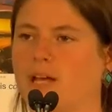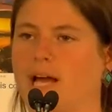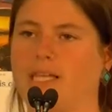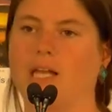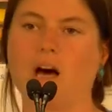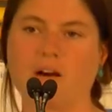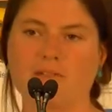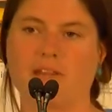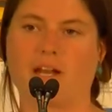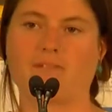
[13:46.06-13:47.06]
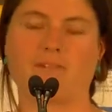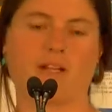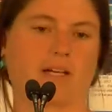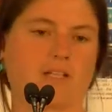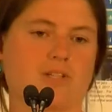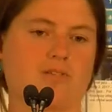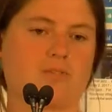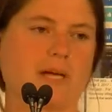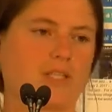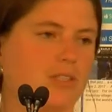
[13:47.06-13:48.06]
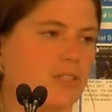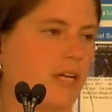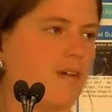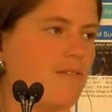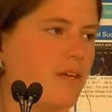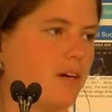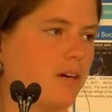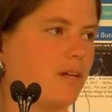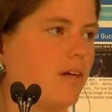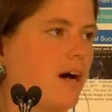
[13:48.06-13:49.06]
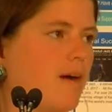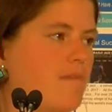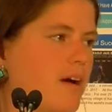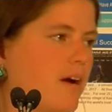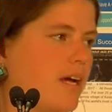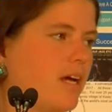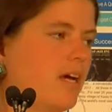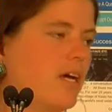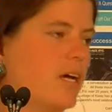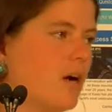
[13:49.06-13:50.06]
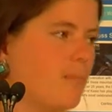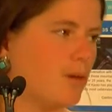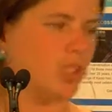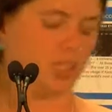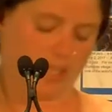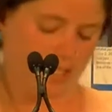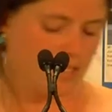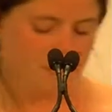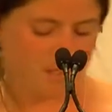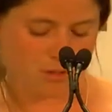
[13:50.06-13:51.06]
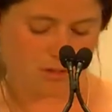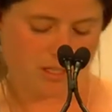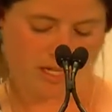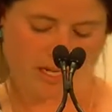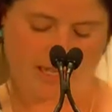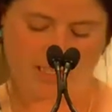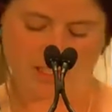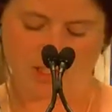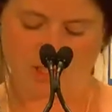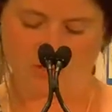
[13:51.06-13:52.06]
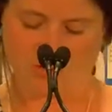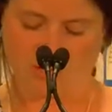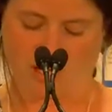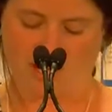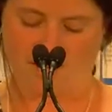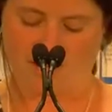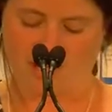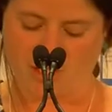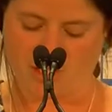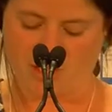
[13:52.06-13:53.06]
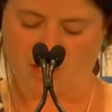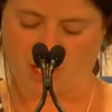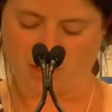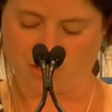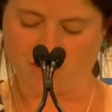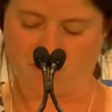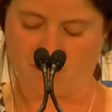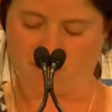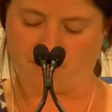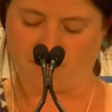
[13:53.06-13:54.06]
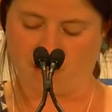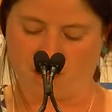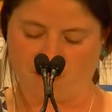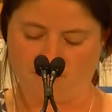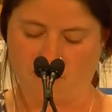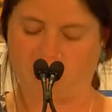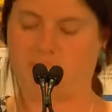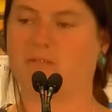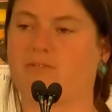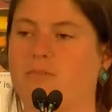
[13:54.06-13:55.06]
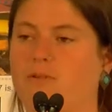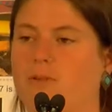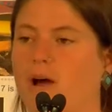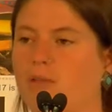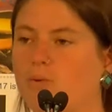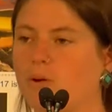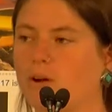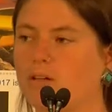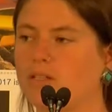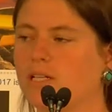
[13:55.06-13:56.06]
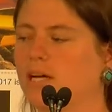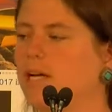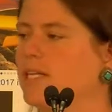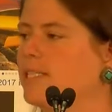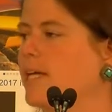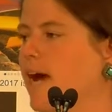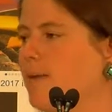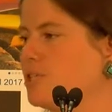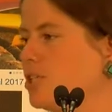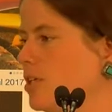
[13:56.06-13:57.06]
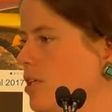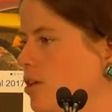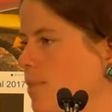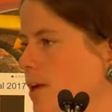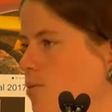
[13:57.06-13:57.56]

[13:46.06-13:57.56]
I love and that I feel like is so special, and I feel very emotionally and spiritually connected to. Each year, hundreds of people come to visit from around the world to capture a little bit of